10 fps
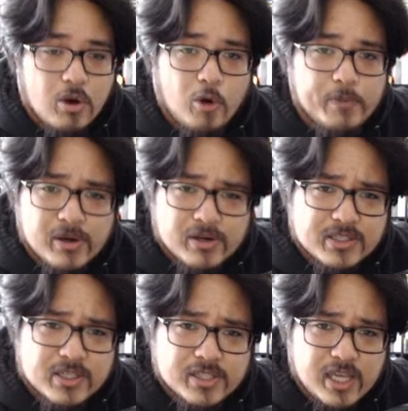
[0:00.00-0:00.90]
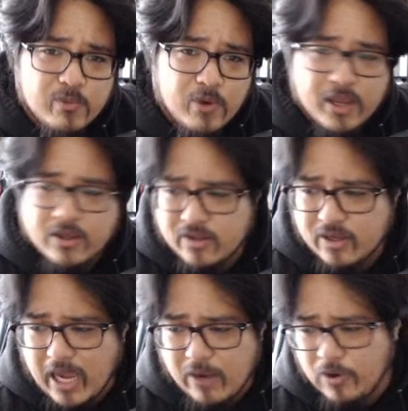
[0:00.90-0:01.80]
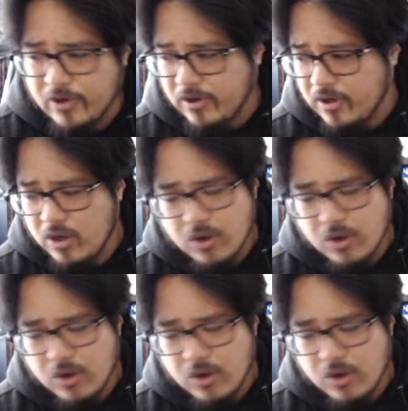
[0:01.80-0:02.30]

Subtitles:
Obierka's the same way. I wonder,